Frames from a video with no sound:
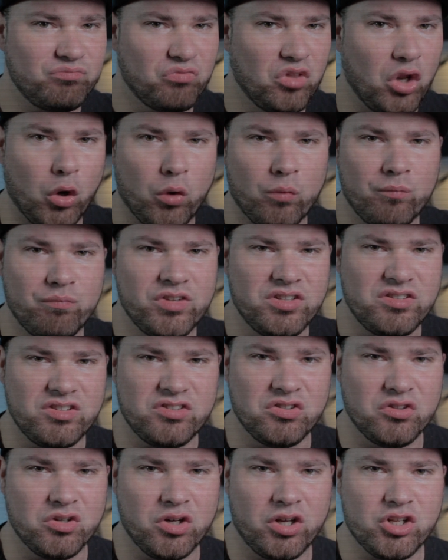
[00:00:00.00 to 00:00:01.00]
No, this
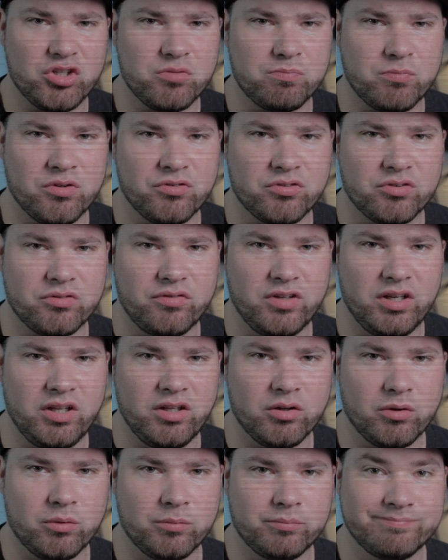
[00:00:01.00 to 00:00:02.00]
is not a sponsored
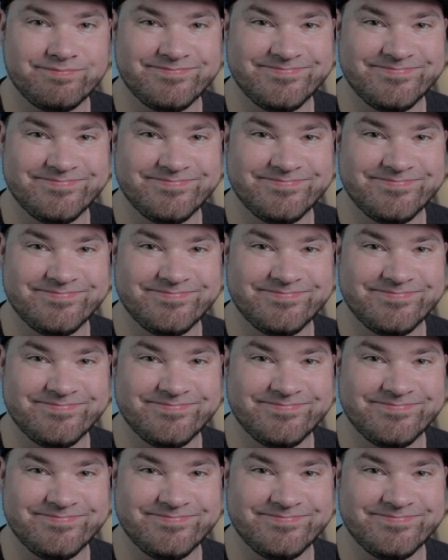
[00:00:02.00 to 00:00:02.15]
video.